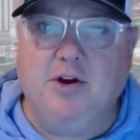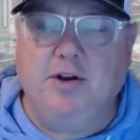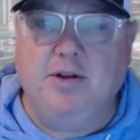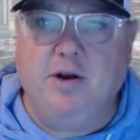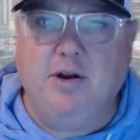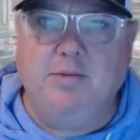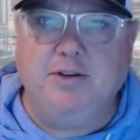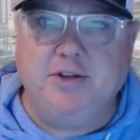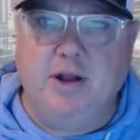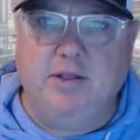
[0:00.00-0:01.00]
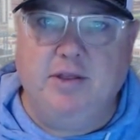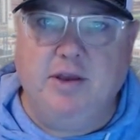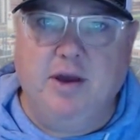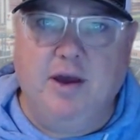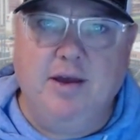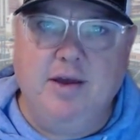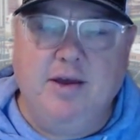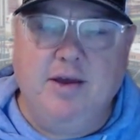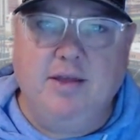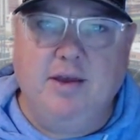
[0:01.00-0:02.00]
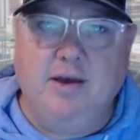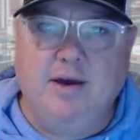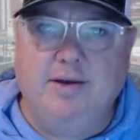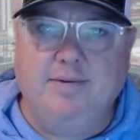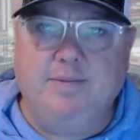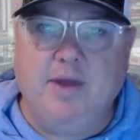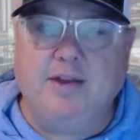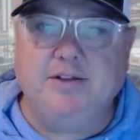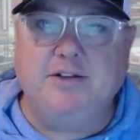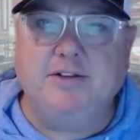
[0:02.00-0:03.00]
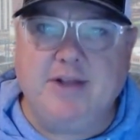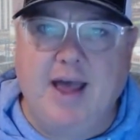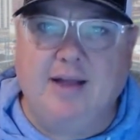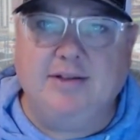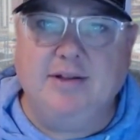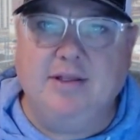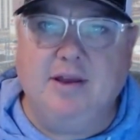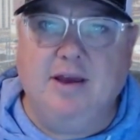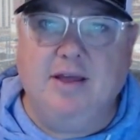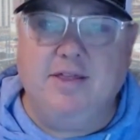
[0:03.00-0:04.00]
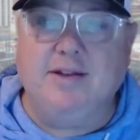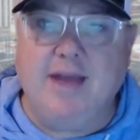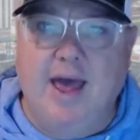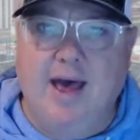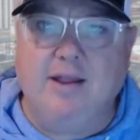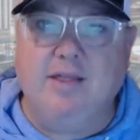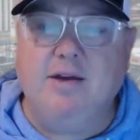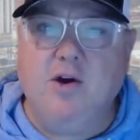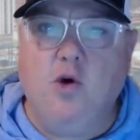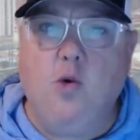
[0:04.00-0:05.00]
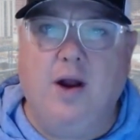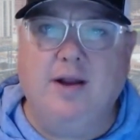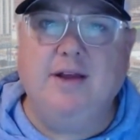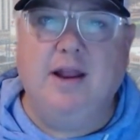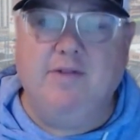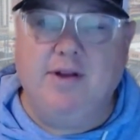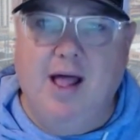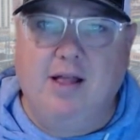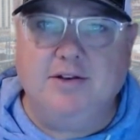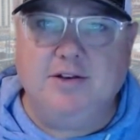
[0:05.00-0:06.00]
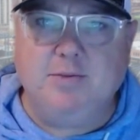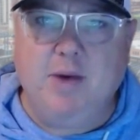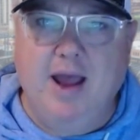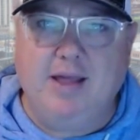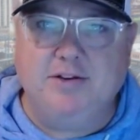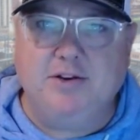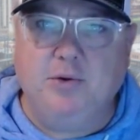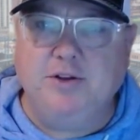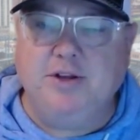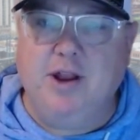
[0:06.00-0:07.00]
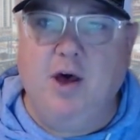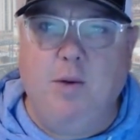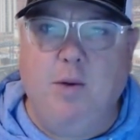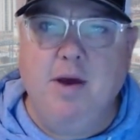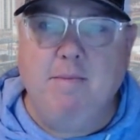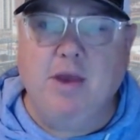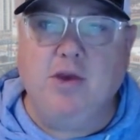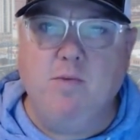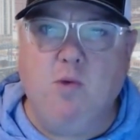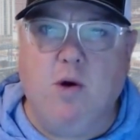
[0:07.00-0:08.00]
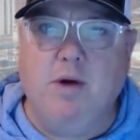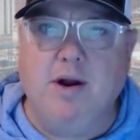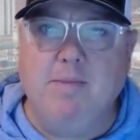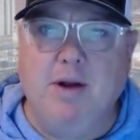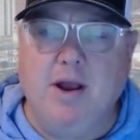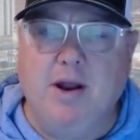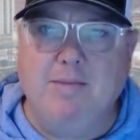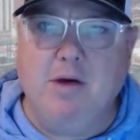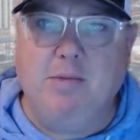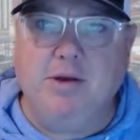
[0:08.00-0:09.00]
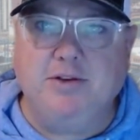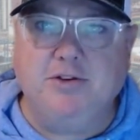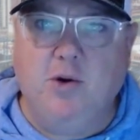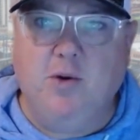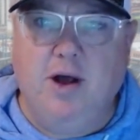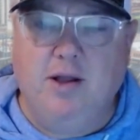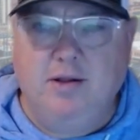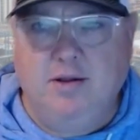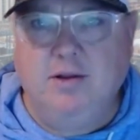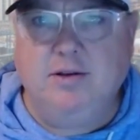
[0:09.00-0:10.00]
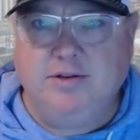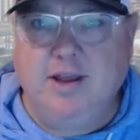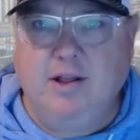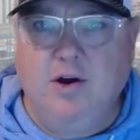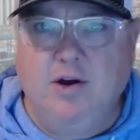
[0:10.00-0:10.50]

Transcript: You're gonna be stunned at the I guess the stats and the data, the quantitative analysis behind this. It really is going to help make you more money betting on MLB. So let's take a look.